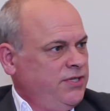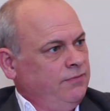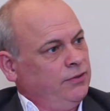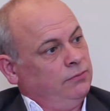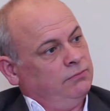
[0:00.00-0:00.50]

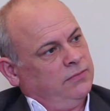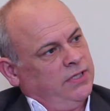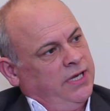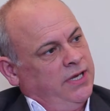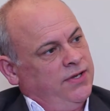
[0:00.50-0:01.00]
Civil
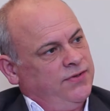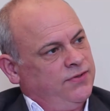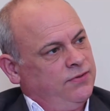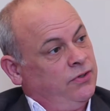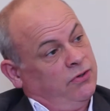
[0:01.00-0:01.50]

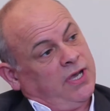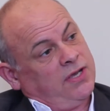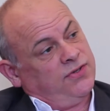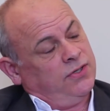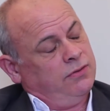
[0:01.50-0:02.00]
is you could
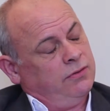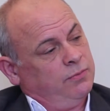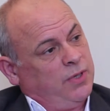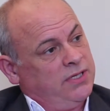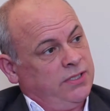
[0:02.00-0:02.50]
get
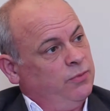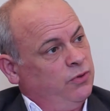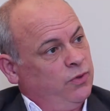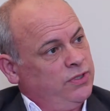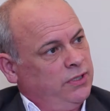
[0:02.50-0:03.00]
sued by
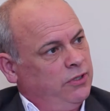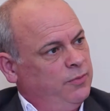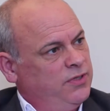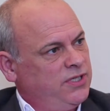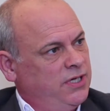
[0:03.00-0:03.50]
someone wanting
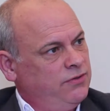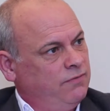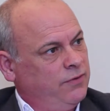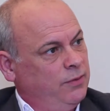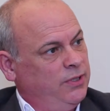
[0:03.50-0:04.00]

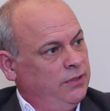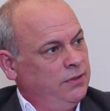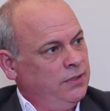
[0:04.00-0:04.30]
compensation from you.